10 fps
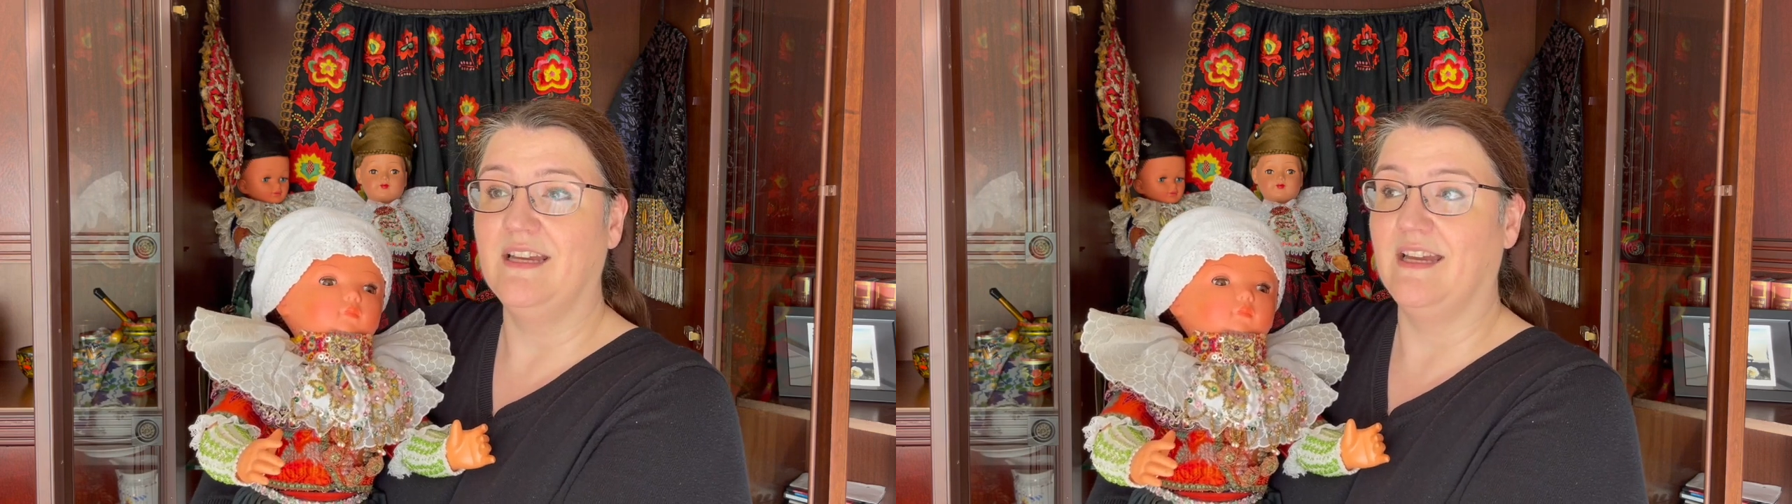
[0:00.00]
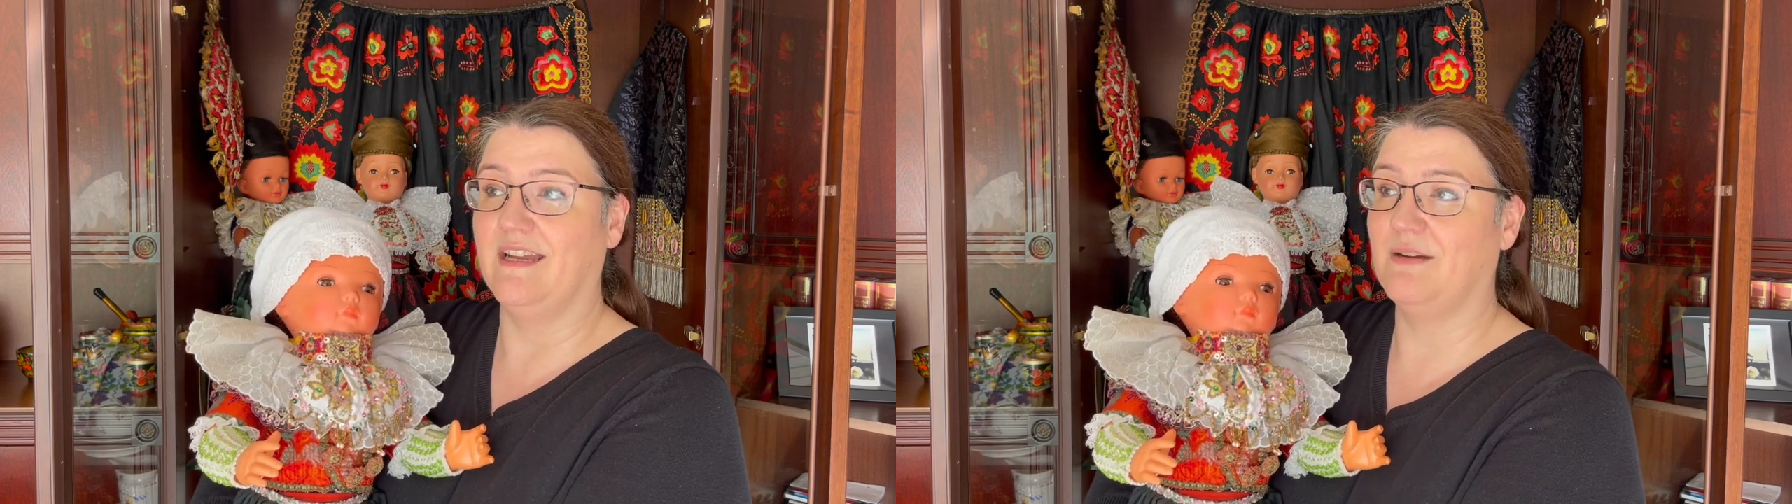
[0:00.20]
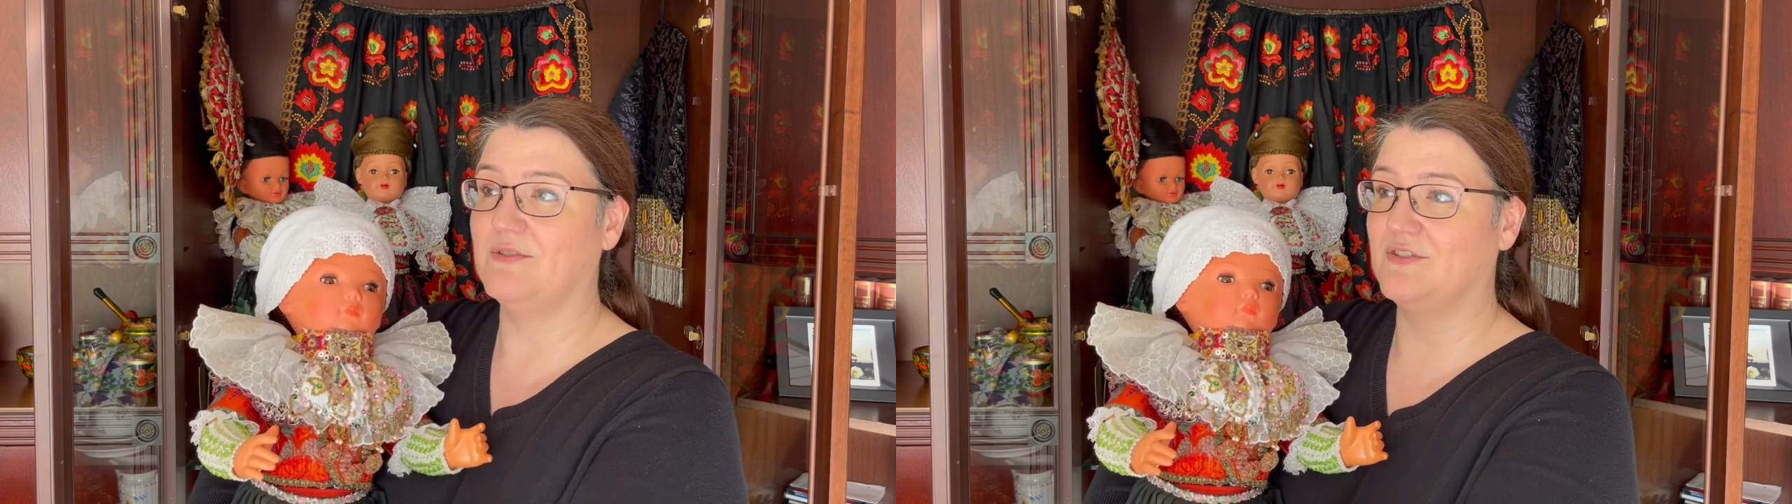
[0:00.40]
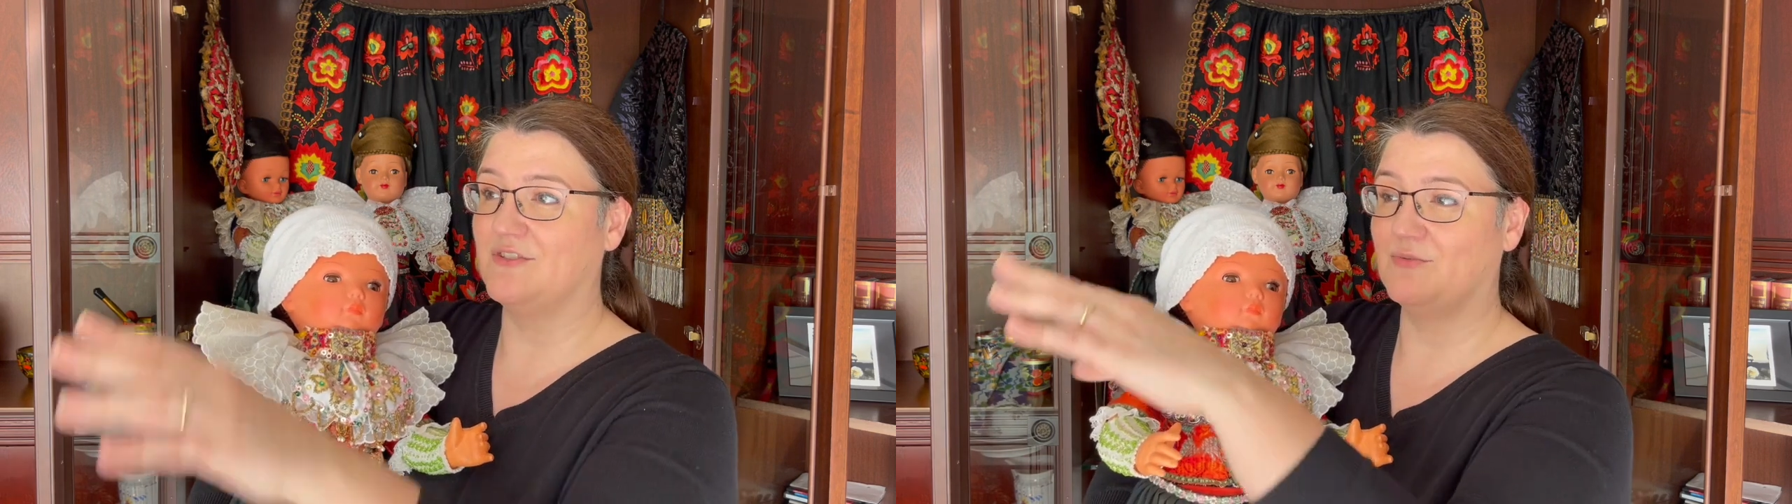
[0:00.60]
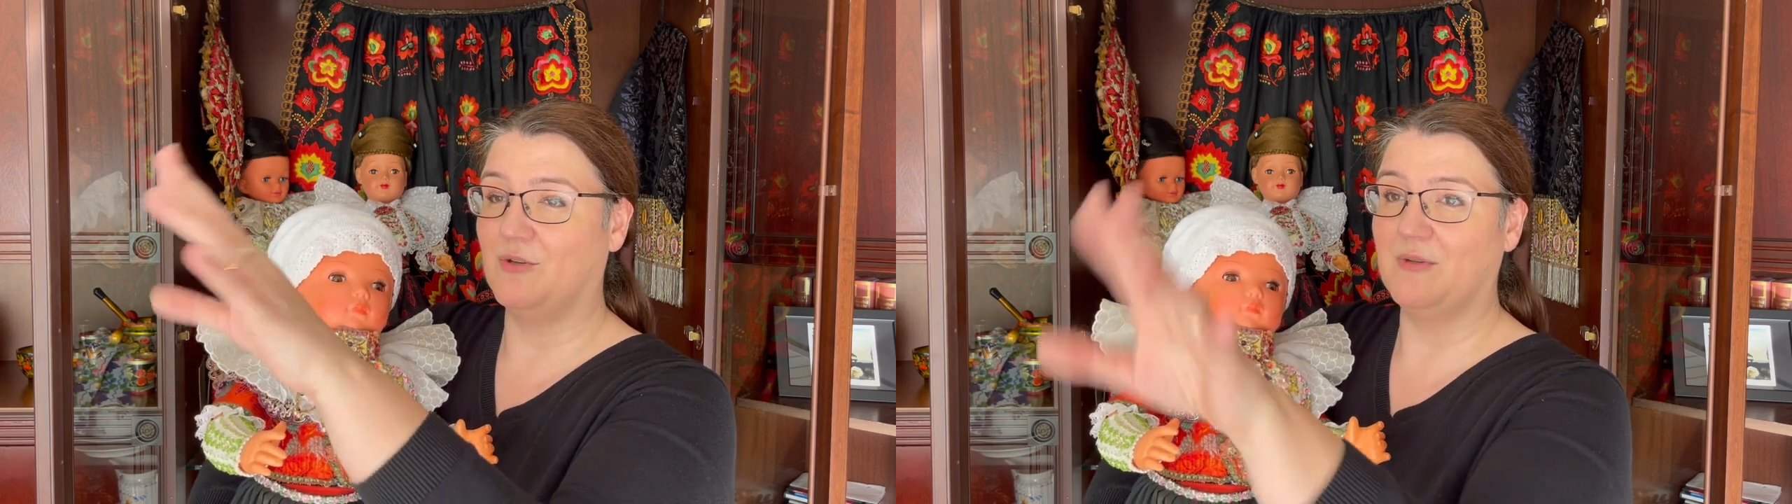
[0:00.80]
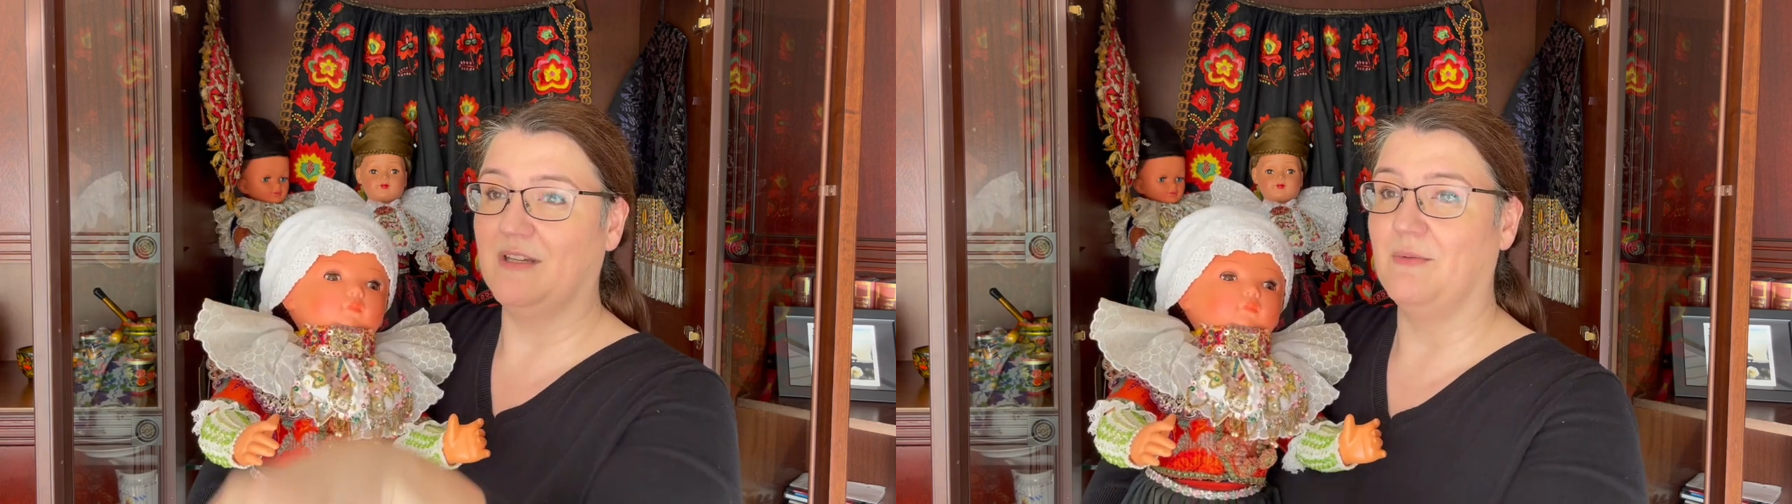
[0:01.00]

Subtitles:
and I was just roaming